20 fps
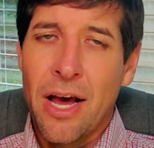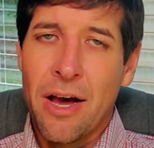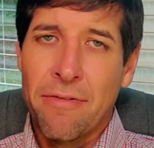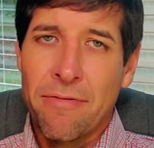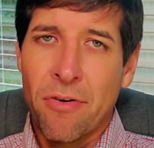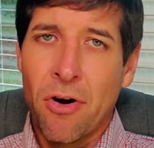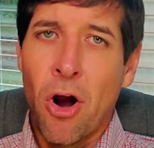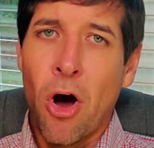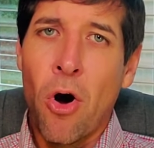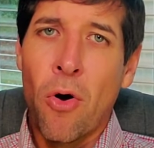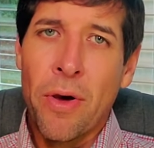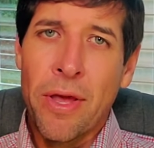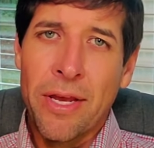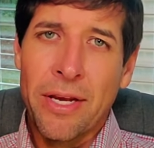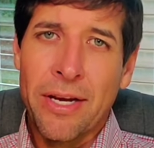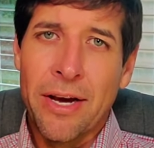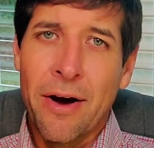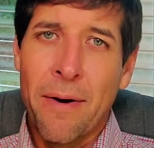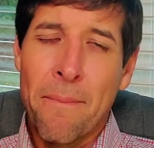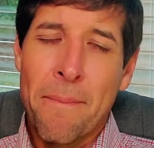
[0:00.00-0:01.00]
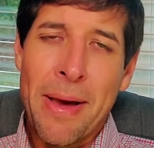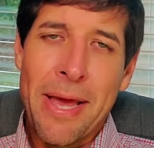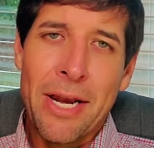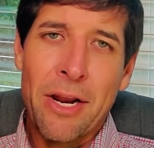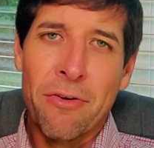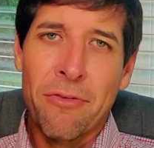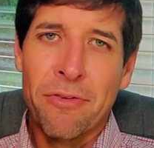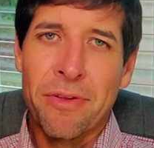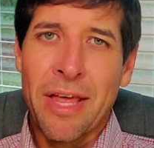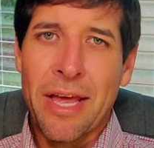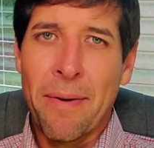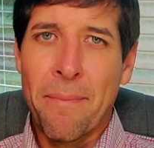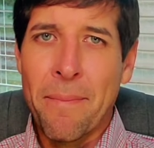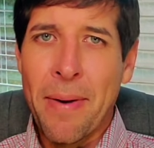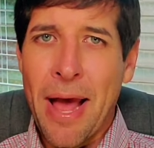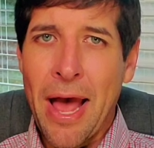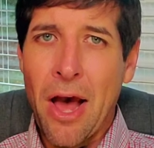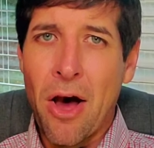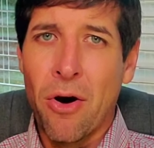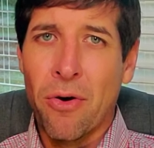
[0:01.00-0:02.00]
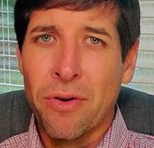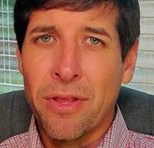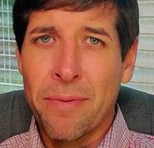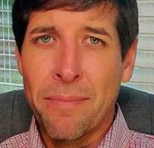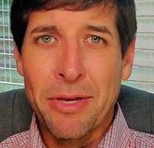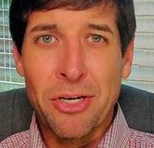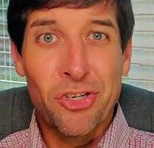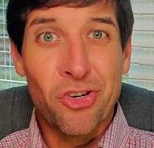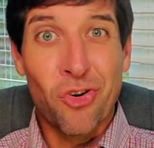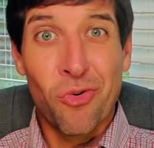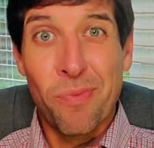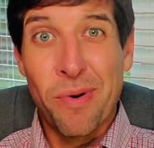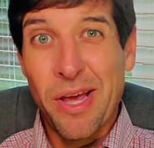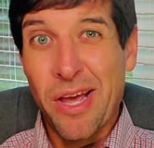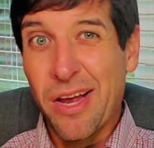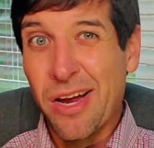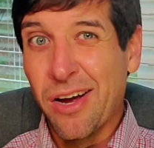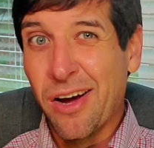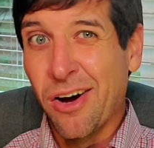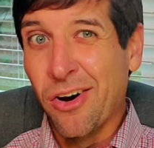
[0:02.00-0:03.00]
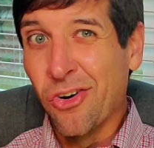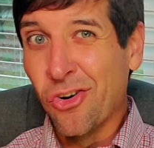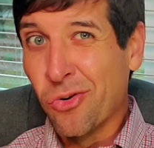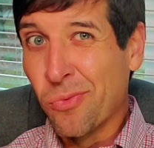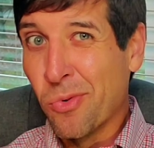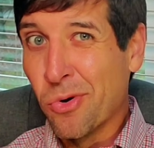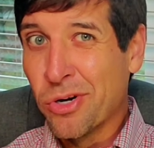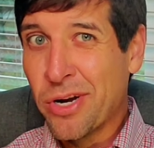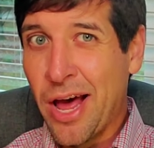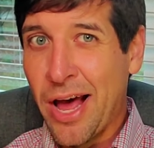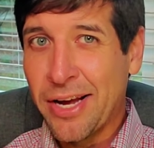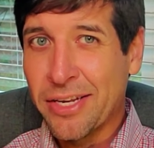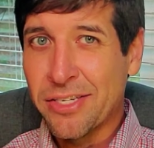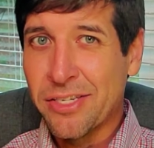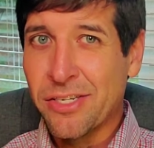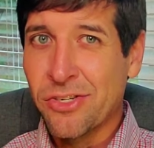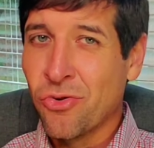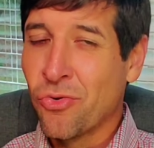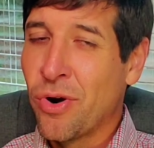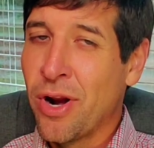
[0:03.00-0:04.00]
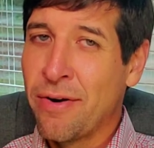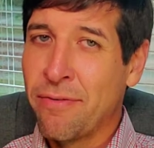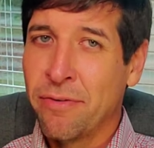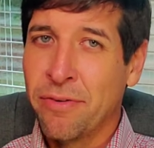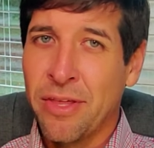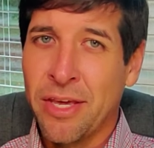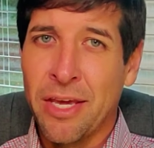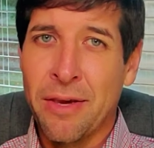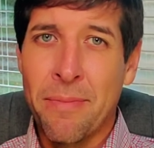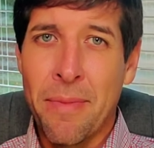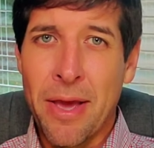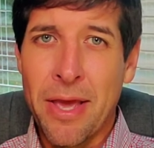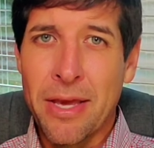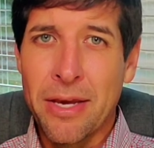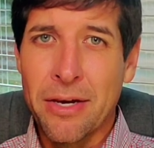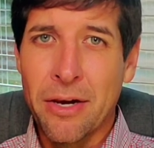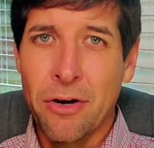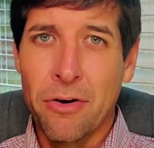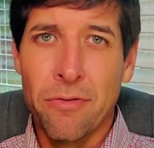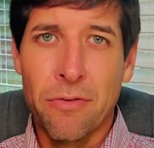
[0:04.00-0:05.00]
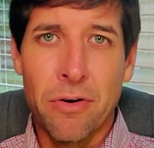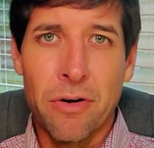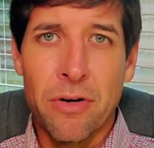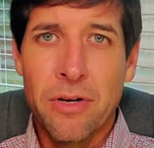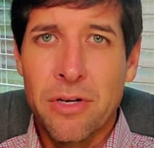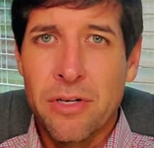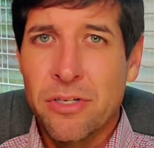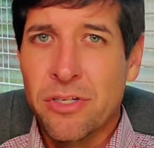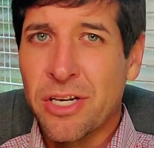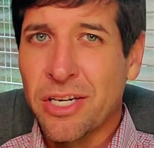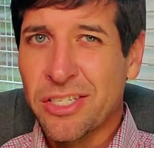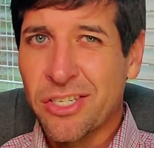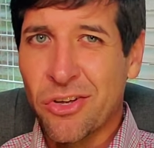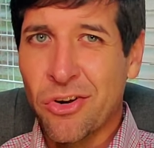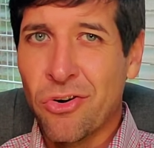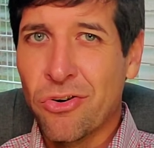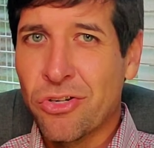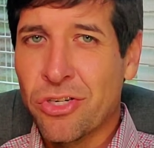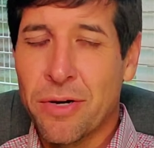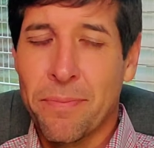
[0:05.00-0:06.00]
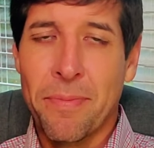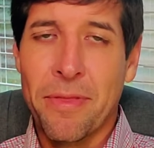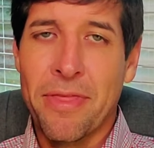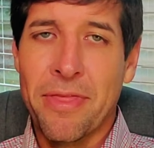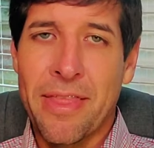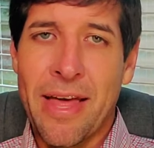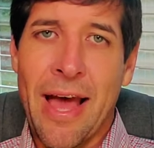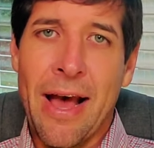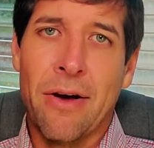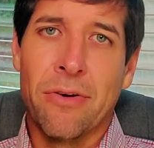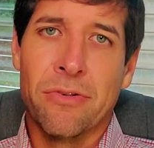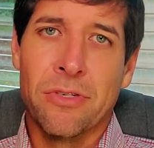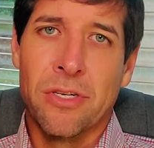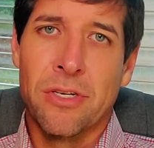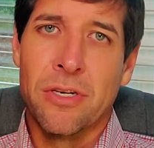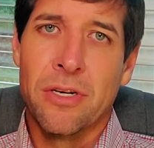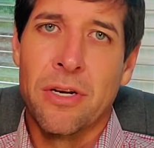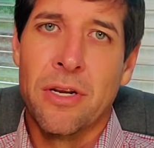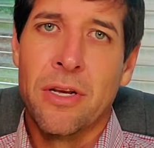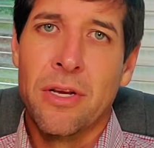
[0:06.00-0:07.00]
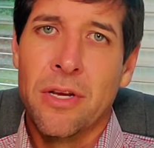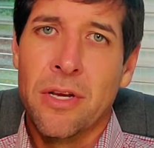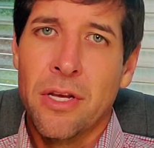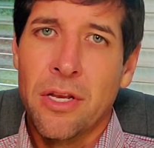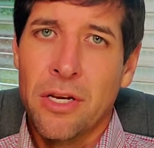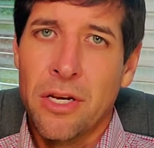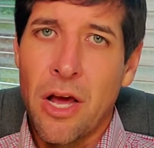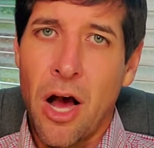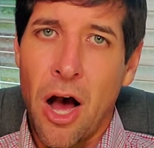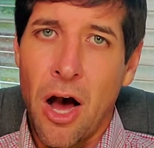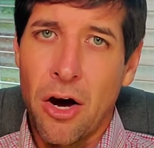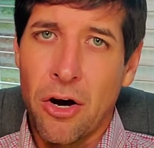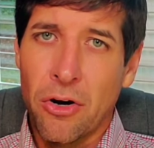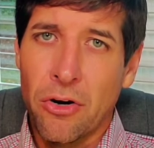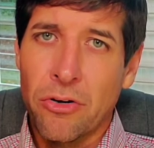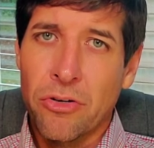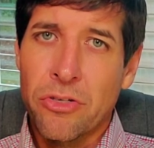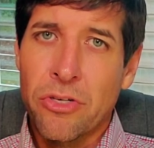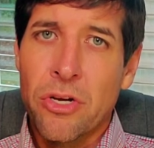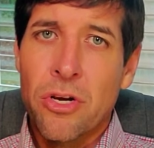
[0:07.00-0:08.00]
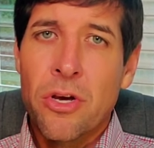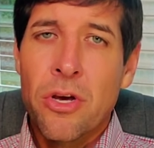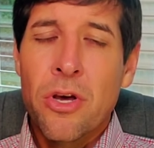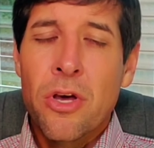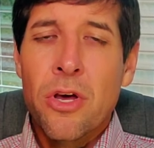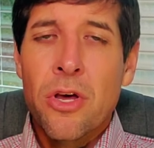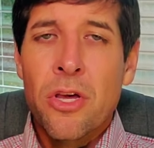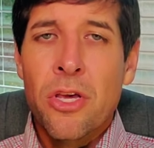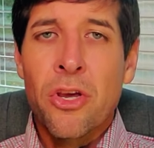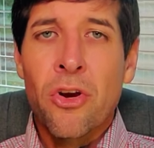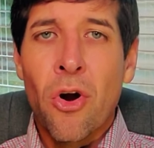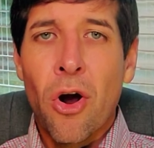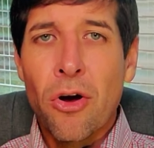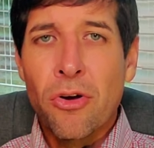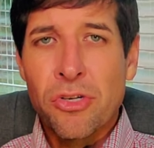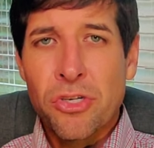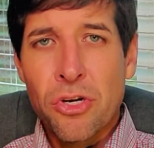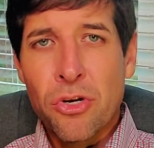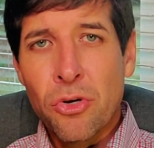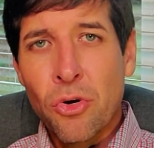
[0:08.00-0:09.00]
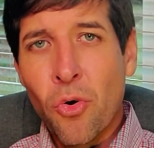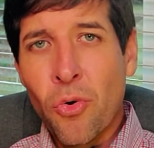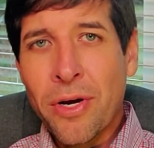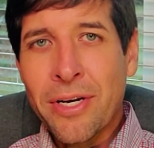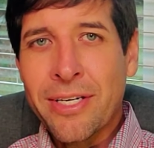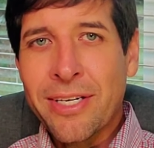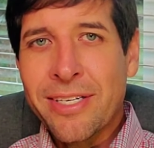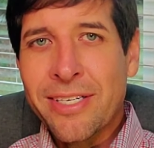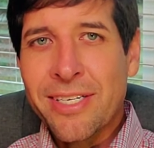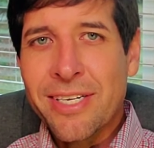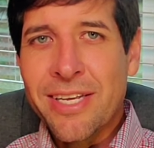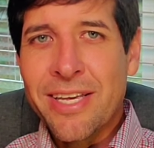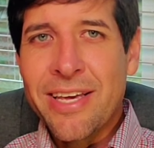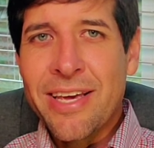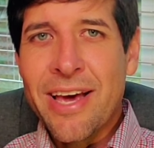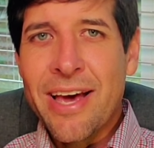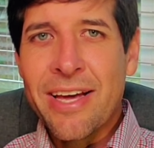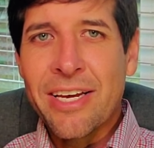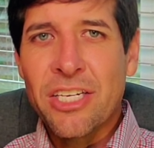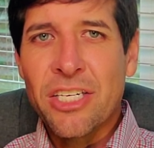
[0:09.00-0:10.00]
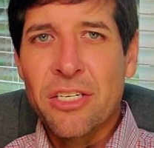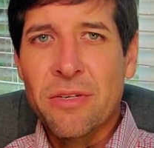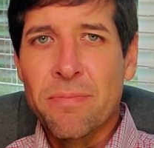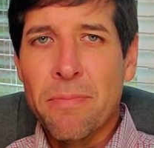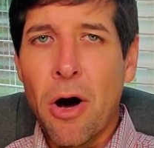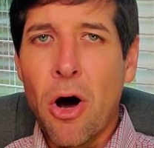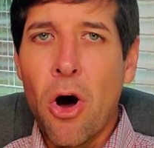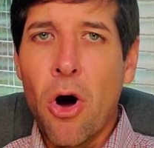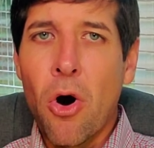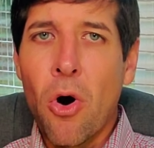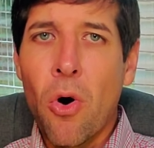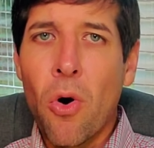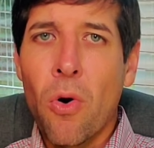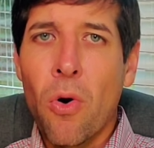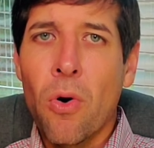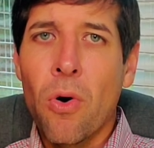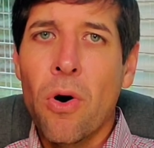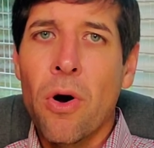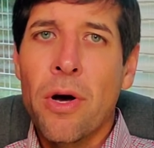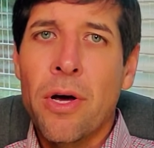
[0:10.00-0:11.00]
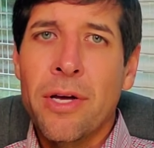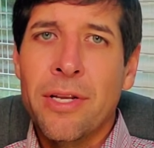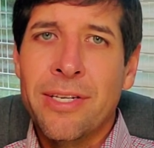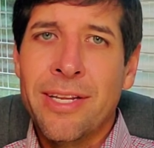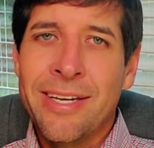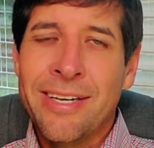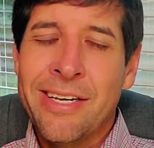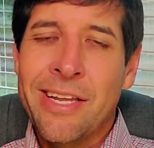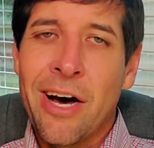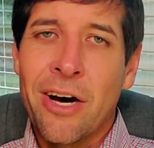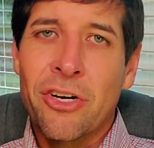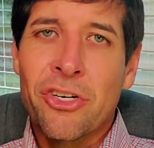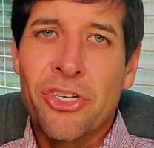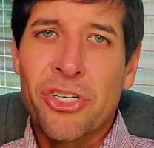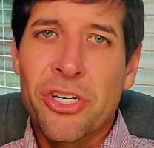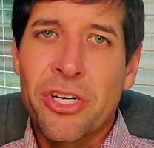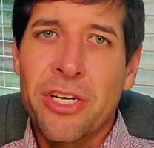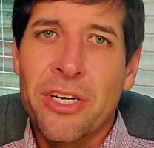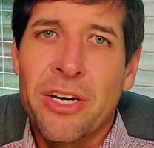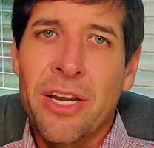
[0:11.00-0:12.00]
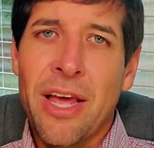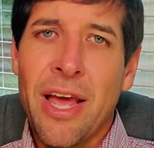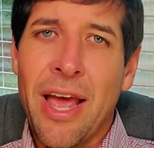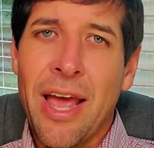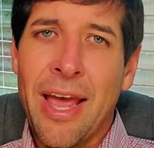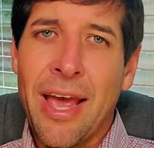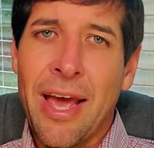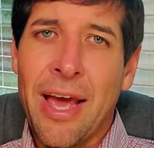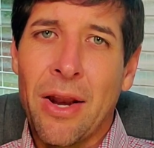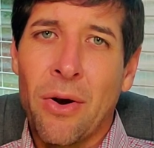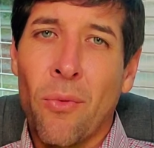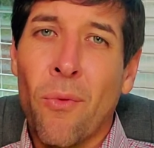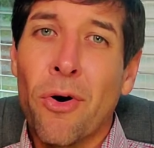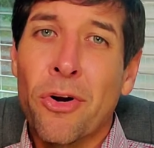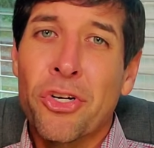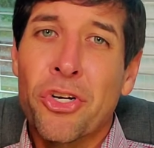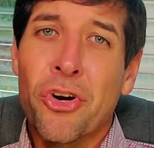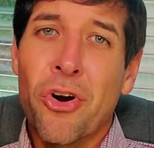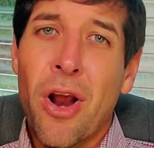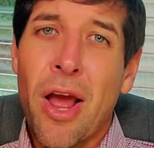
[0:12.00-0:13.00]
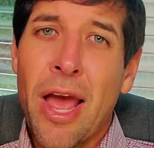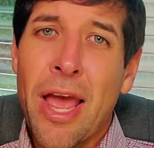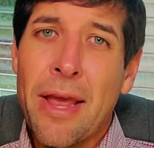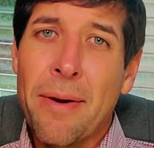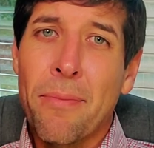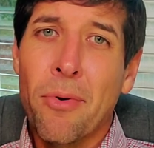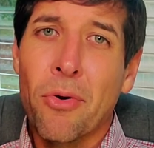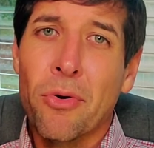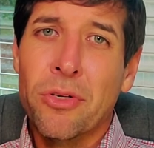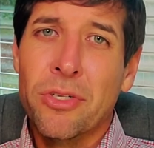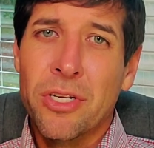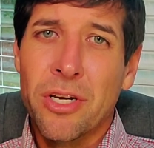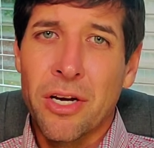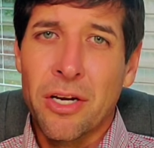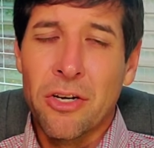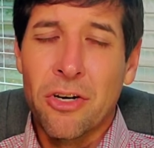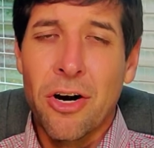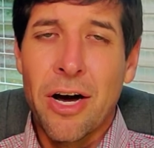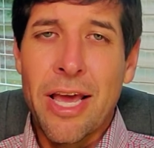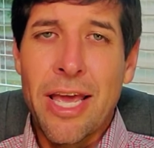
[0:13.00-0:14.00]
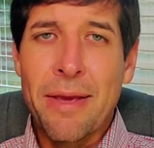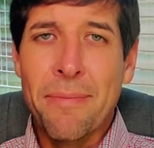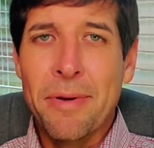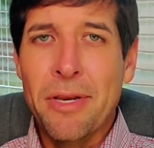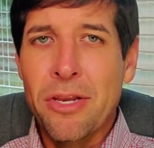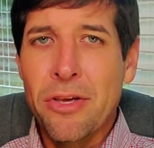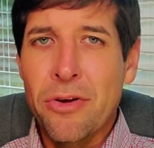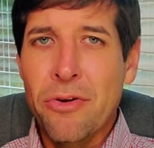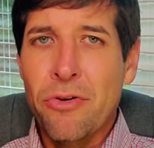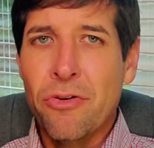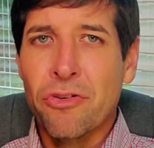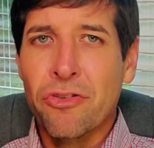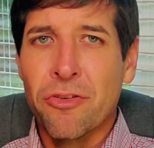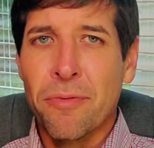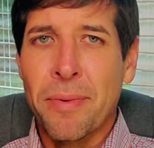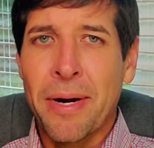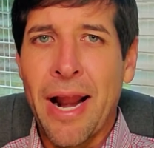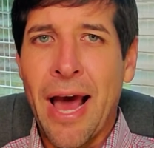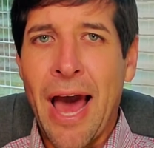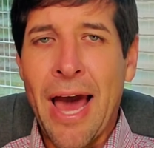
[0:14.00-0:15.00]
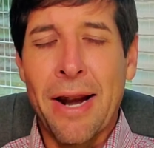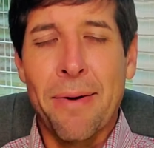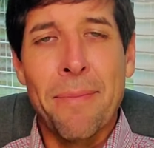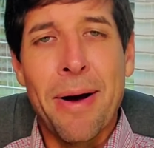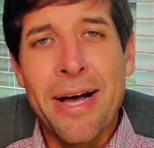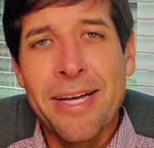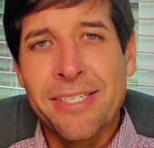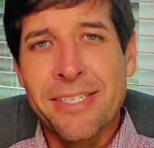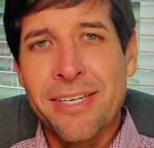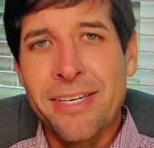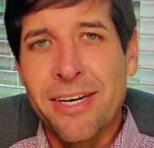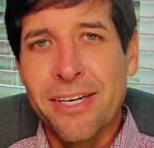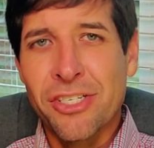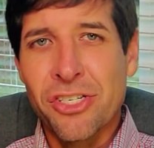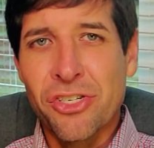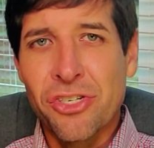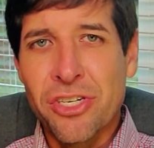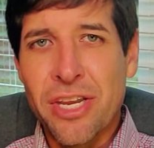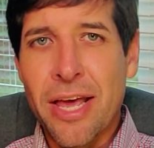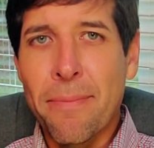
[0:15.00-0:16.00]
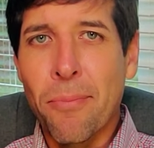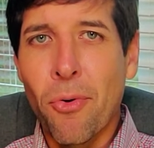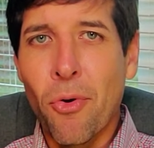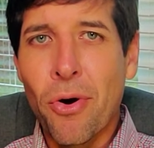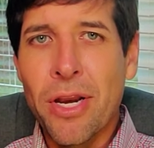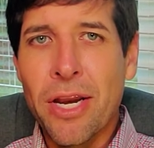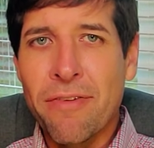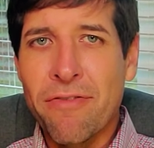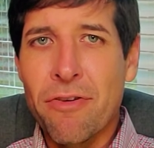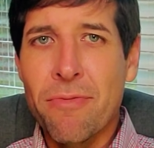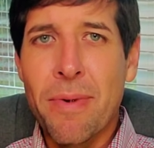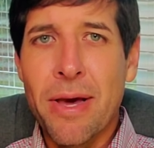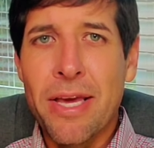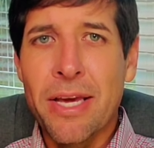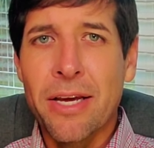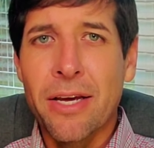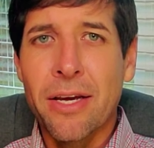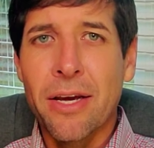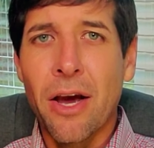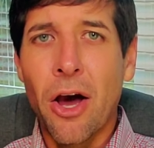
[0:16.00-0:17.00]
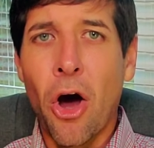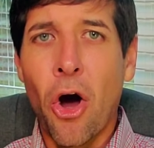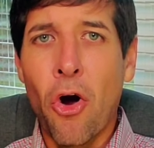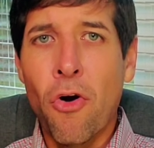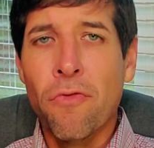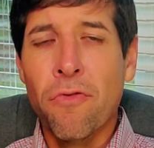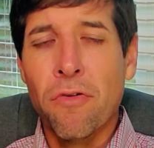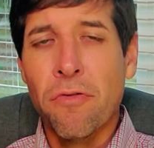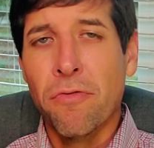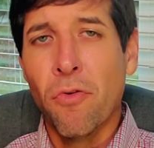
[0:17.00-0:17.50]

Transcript: for all income made over that amount. That means you're going to pay a little more taxes on everything you make over $600,000. You're also going to see a small deduction in what you're able to claim and use from an itemized deduction standpoint if you make over